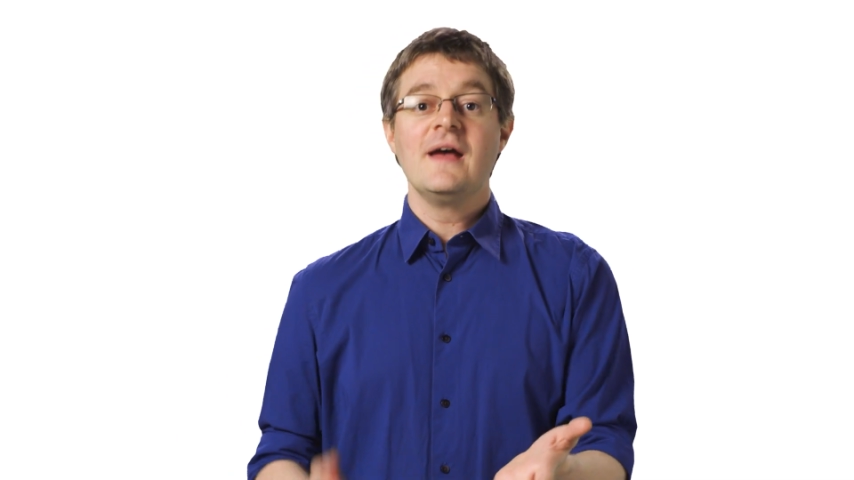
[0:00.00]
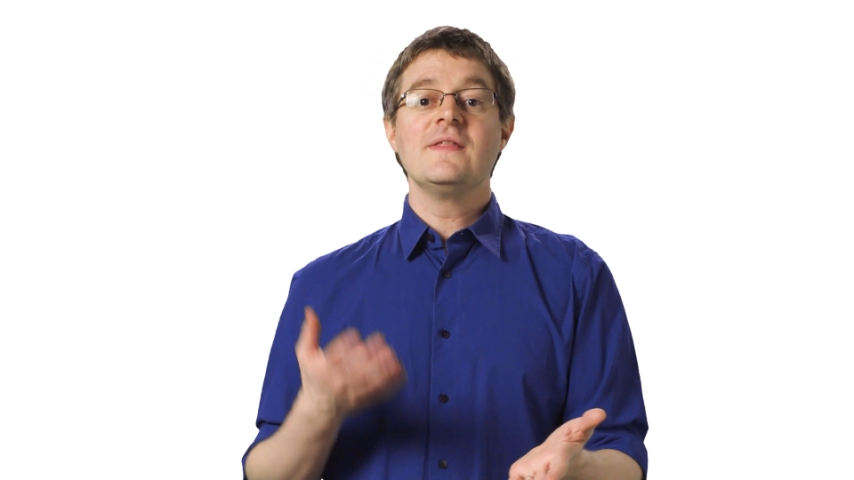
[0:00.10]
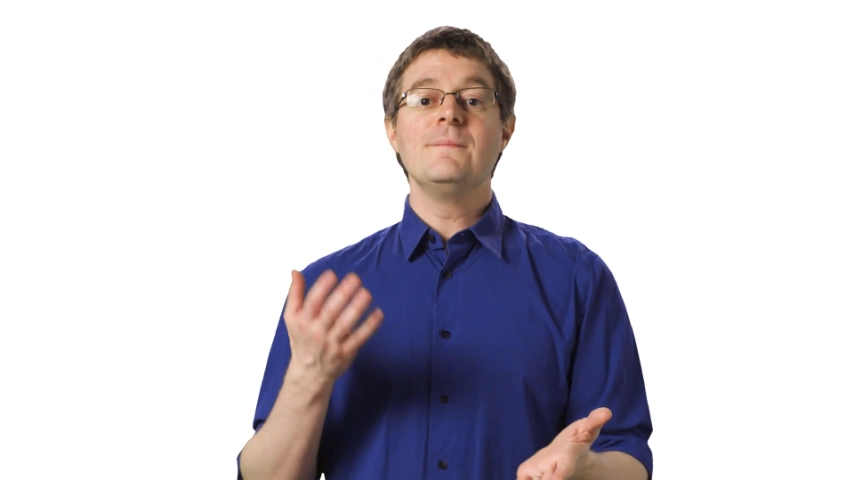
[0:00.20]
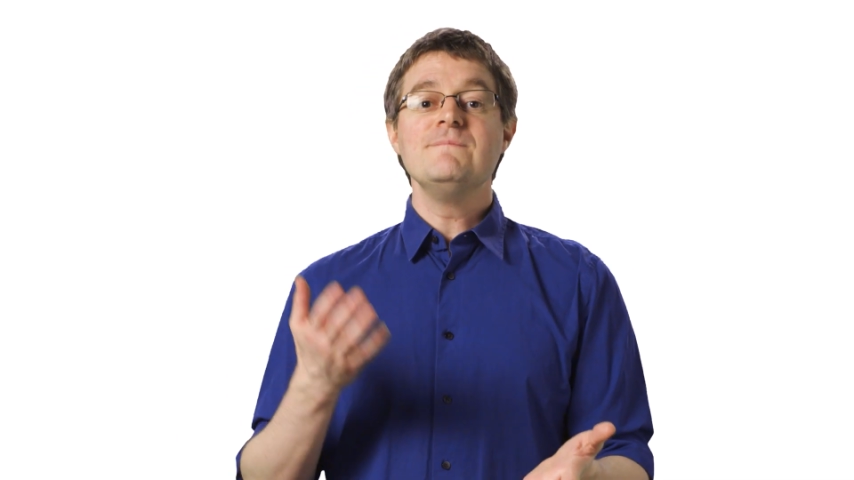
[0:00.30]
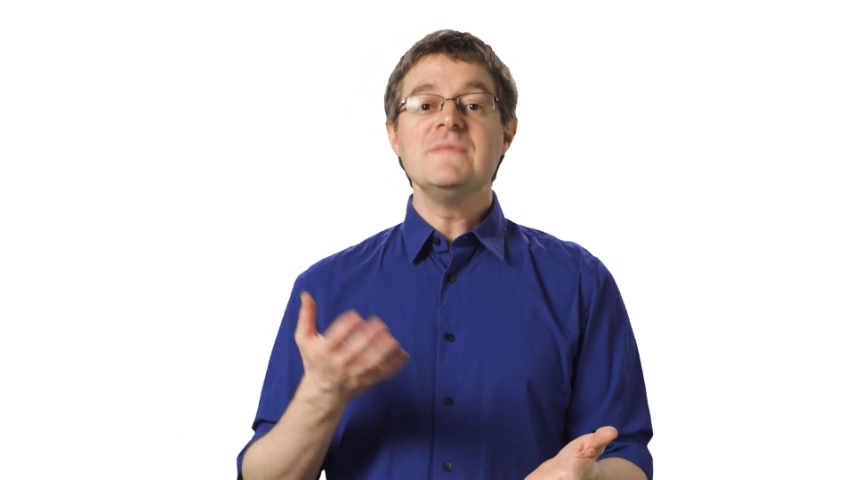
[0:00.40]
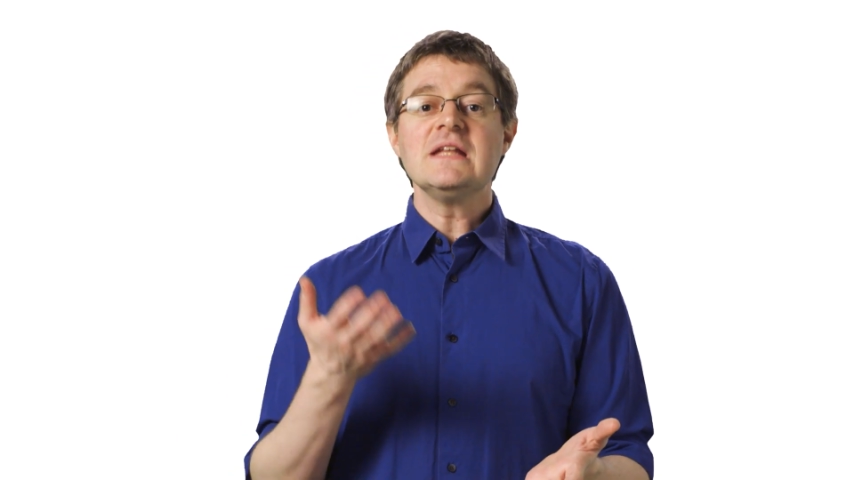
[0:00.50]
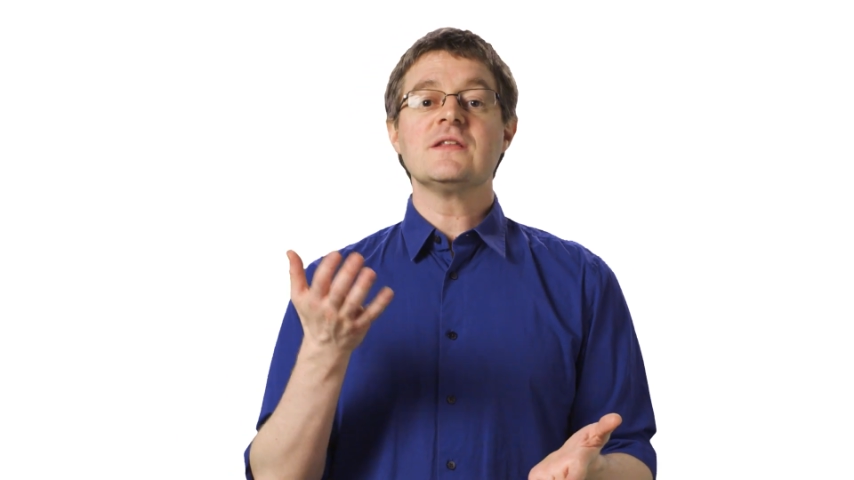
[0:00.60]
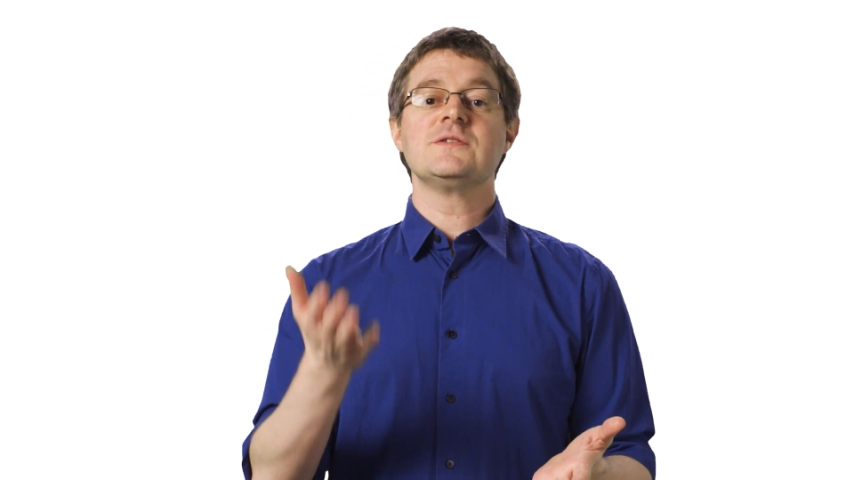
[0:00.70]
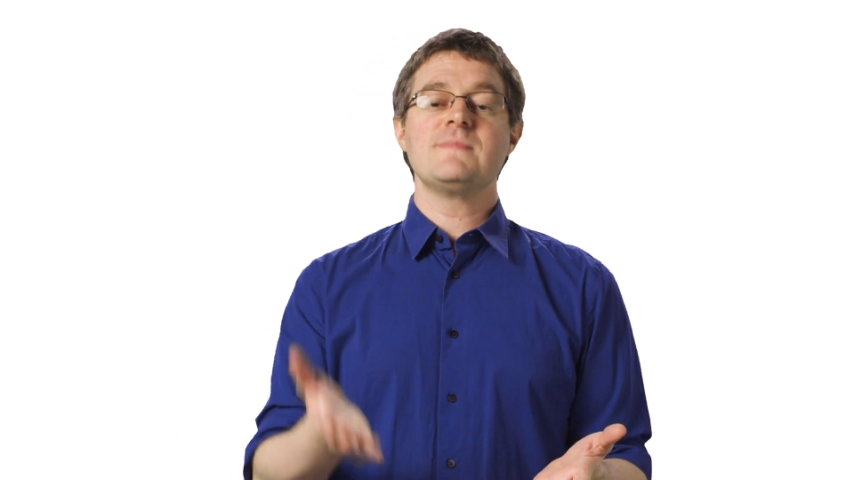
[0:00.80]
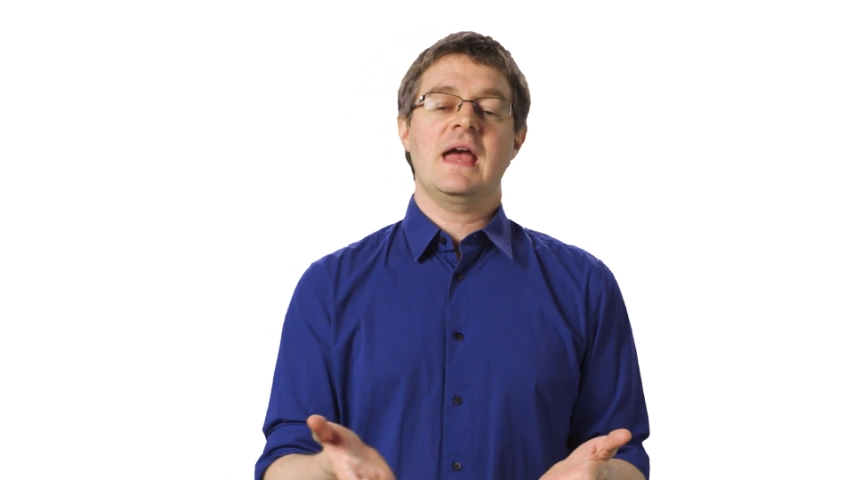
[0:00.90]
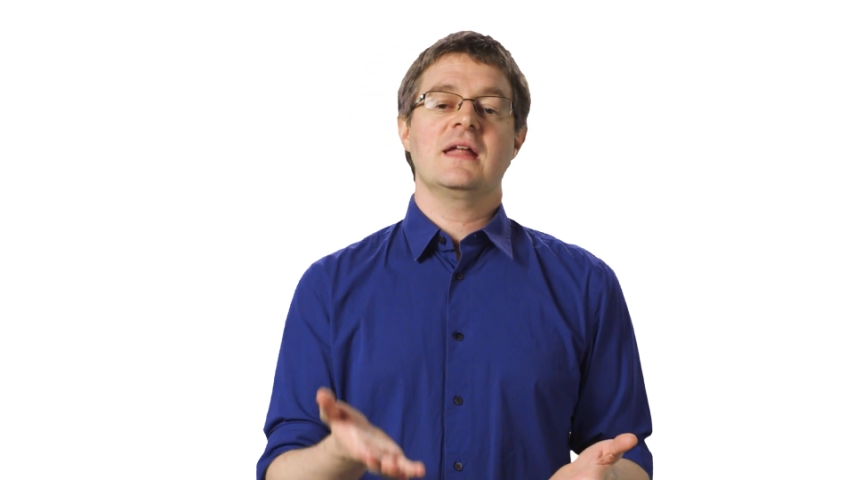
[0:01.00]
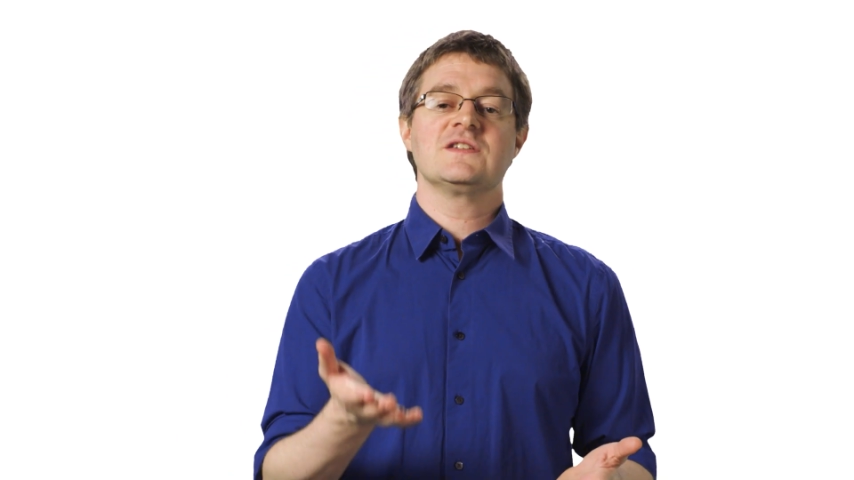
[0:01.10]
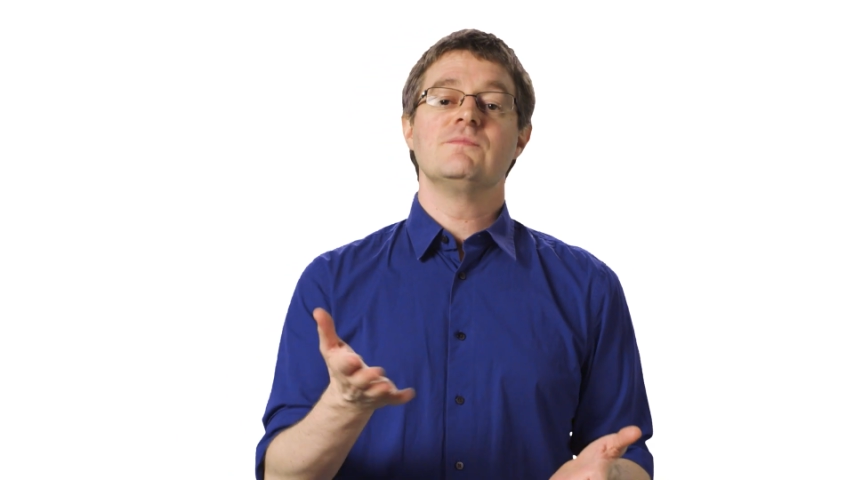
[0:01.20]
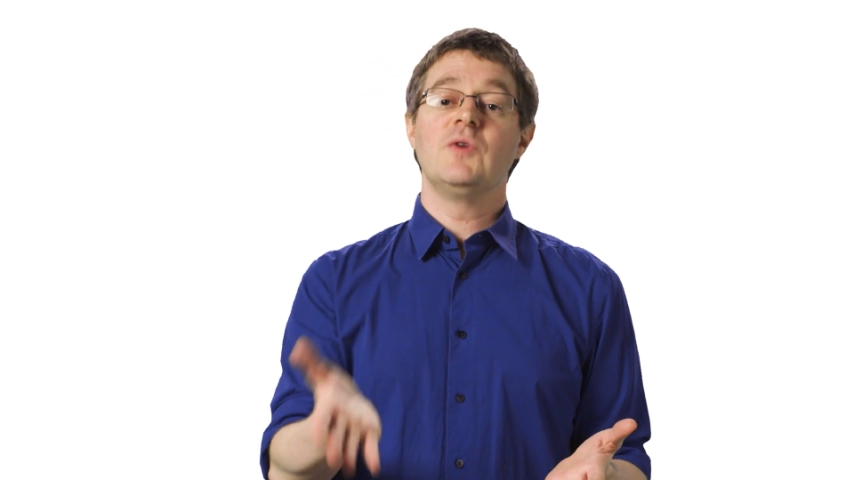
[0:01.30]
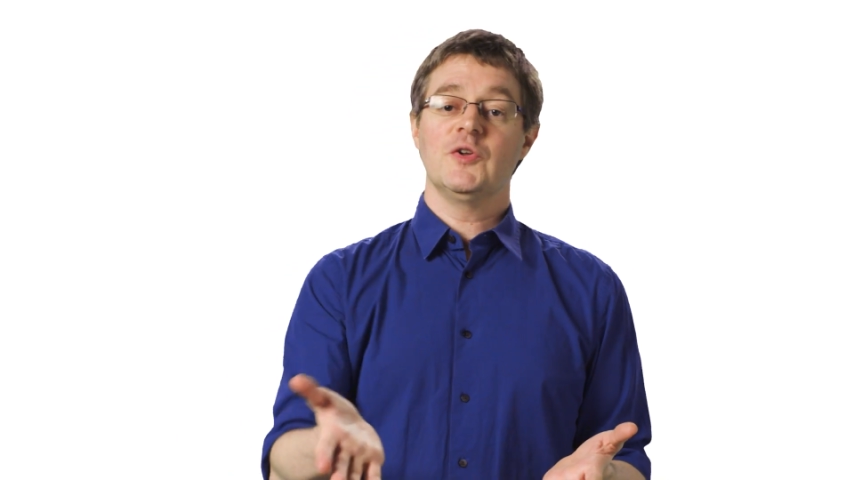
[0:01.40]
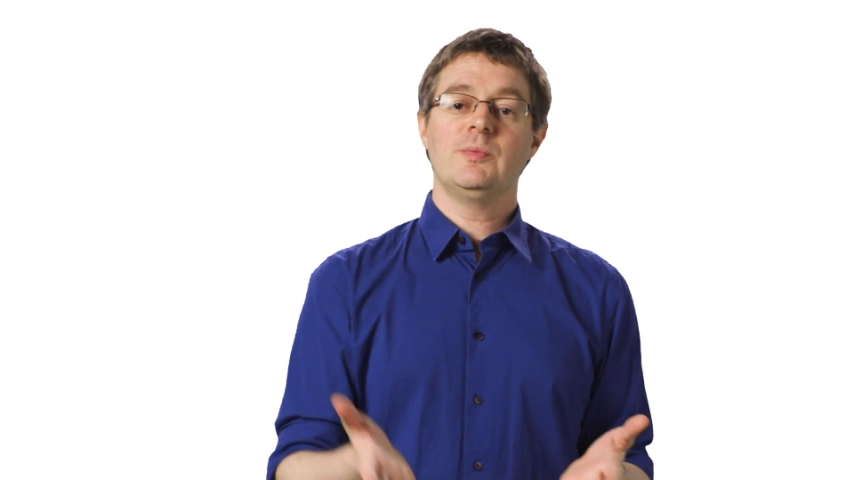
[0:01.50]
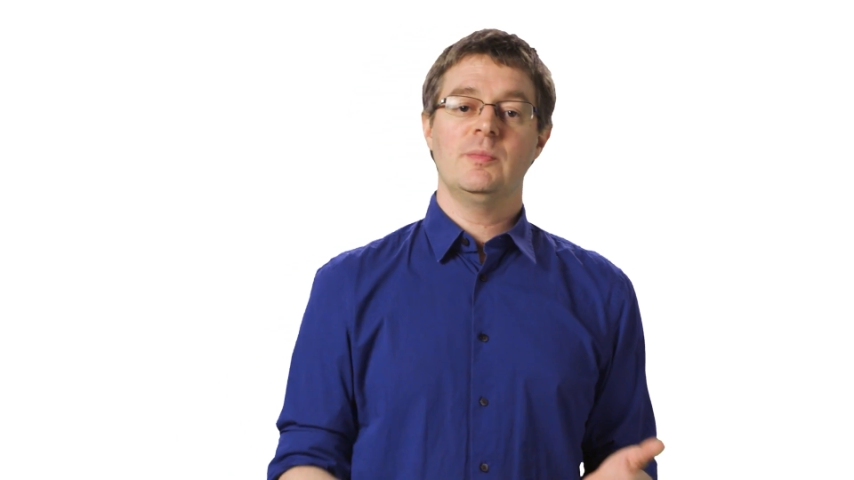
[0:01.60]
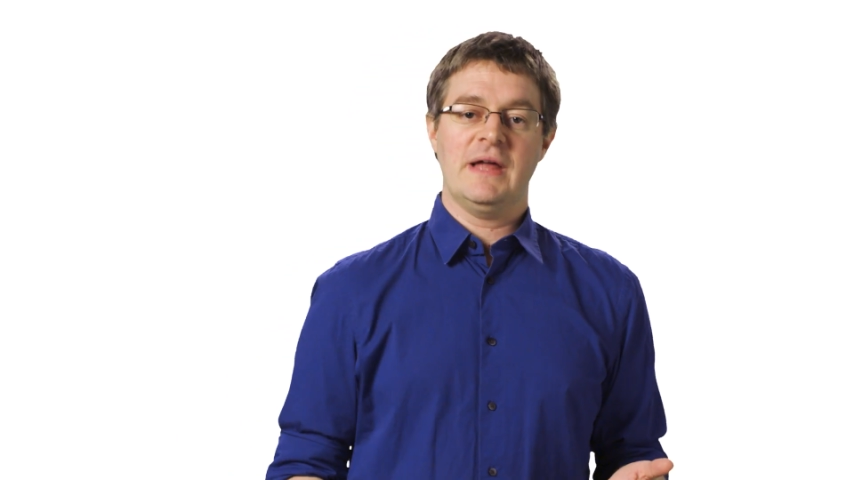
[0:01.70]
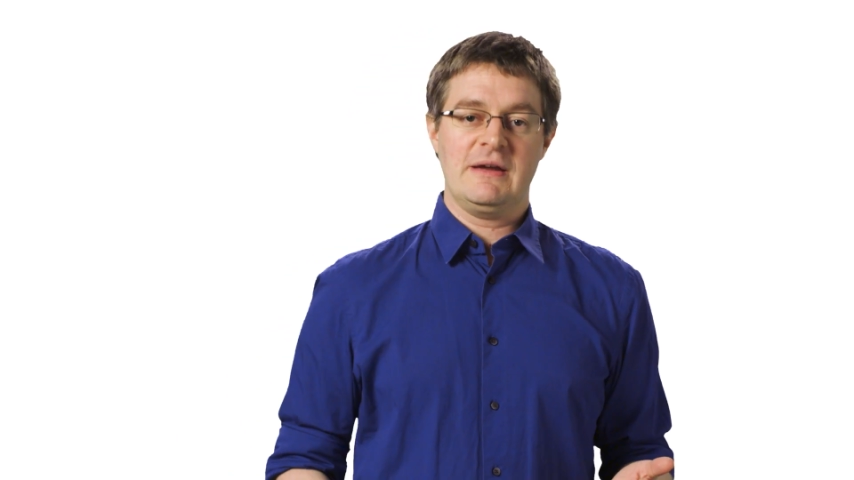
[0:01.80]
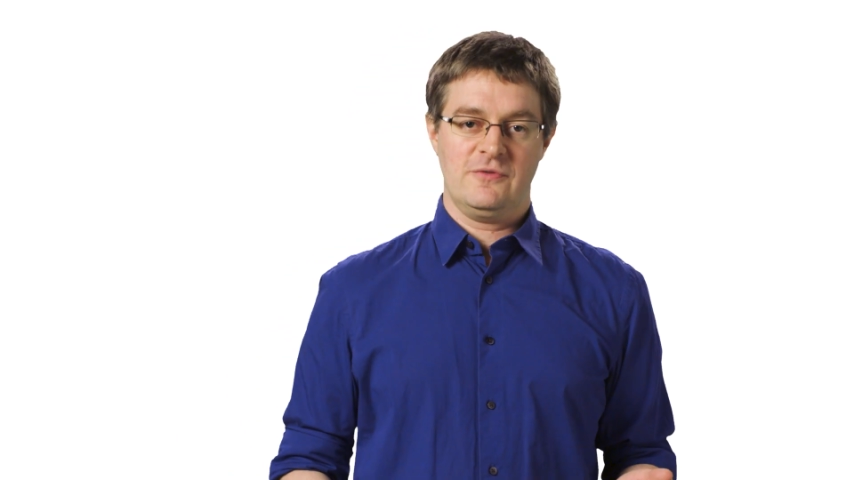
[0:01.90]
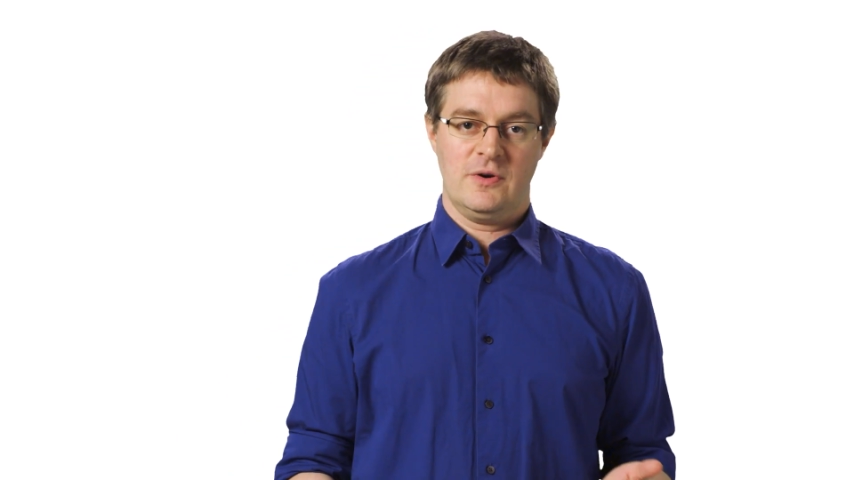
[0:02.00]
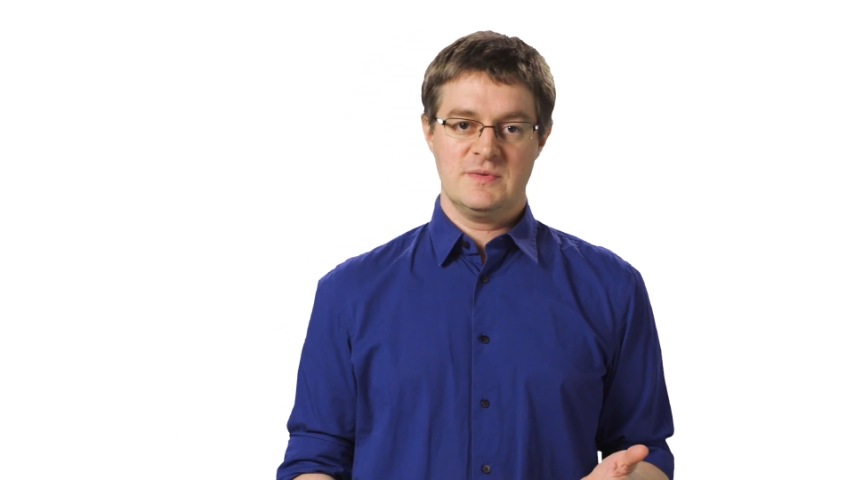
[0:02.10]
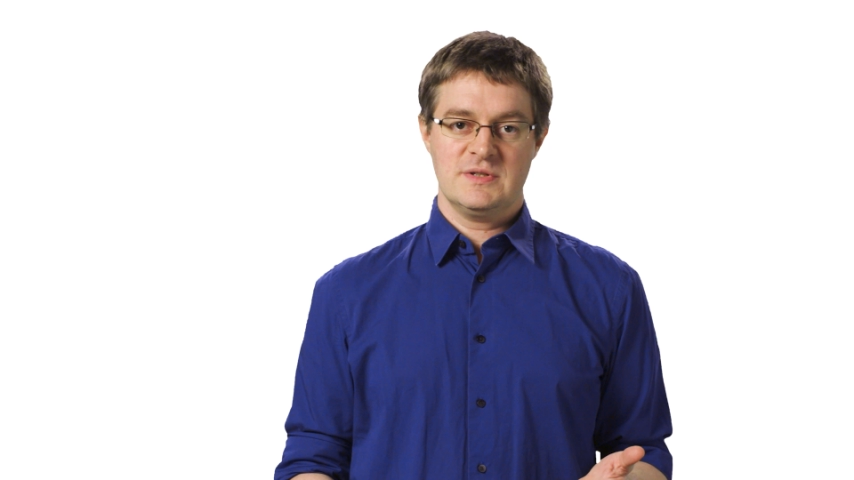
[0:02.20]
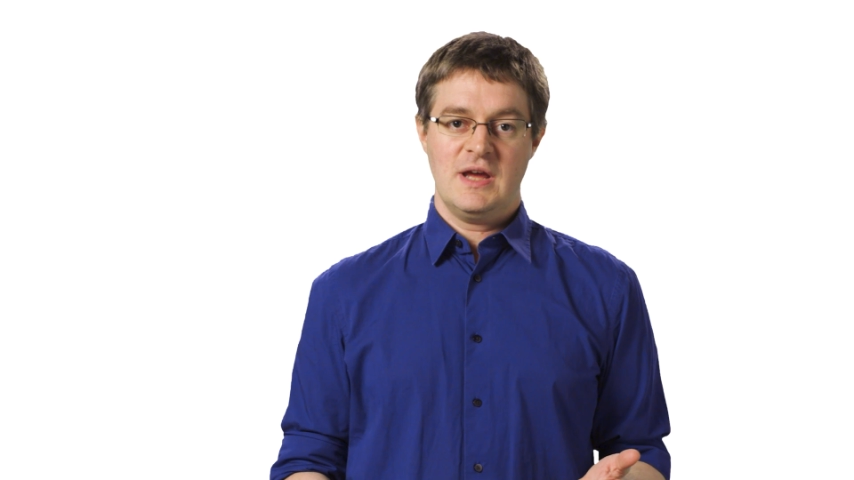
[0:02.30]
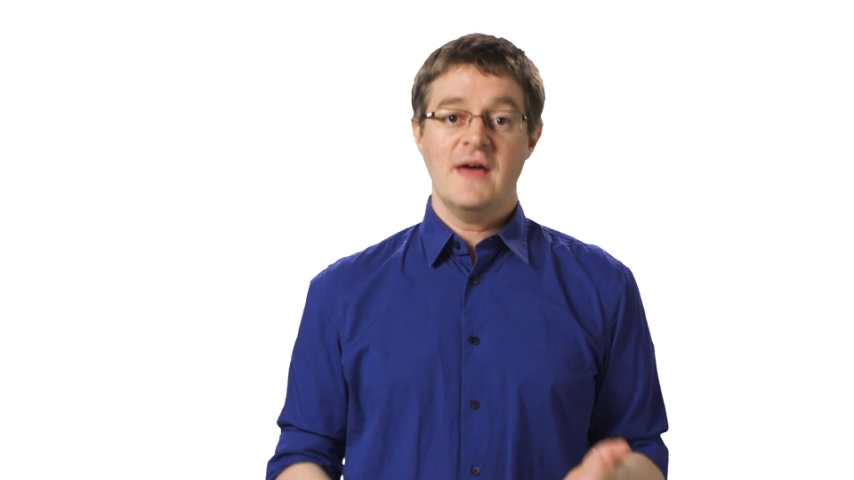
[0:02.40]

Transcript: that meet the demands of multiple platforms,